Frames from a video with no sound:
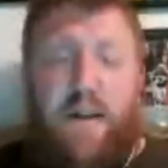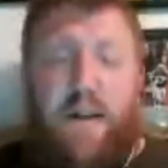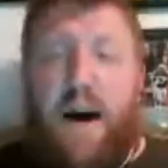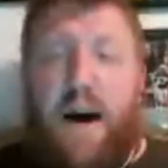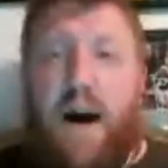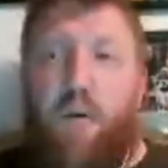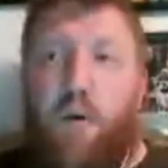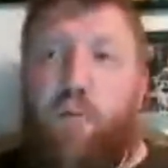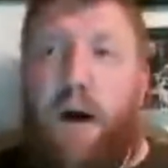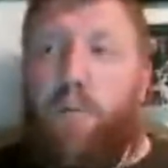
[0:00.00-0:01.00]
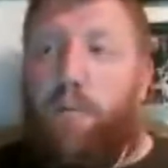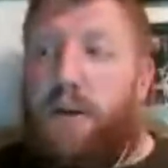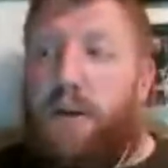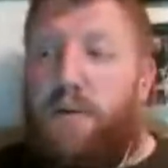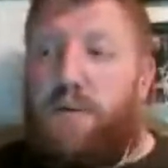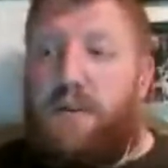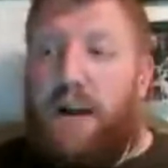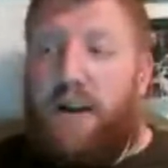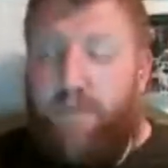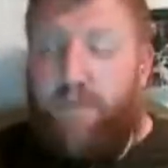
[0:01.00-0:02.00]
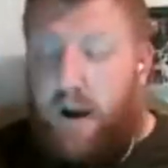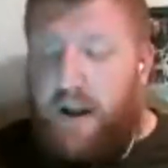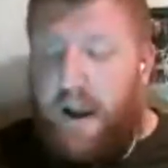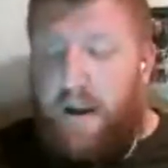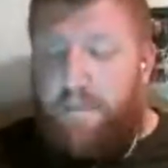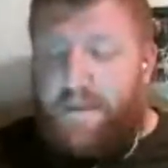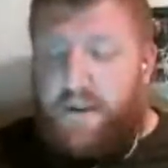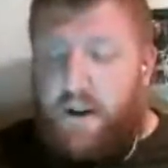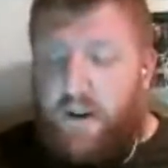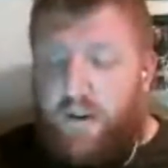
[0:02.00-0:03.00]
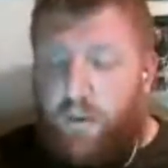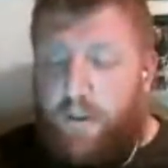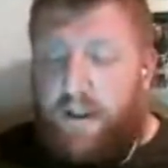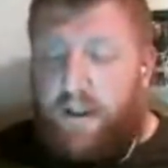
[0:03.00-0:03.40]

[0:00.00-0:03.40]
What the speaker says: that I would probably use in like fun games would be the